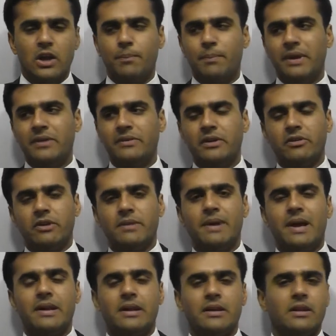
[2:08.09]
Now, basic rate
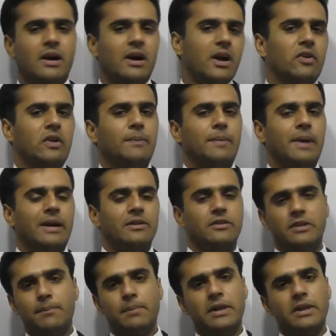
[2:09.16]
band and the higher rate band
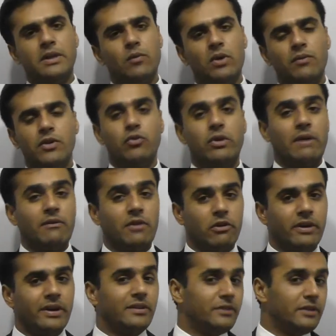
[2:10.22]
is simply the one which we have
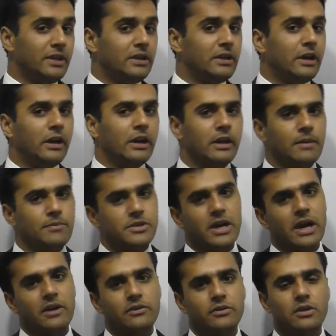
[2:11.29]
already seen in income
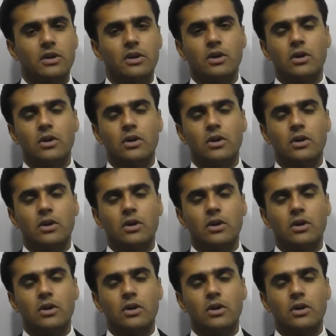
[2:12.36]
tax.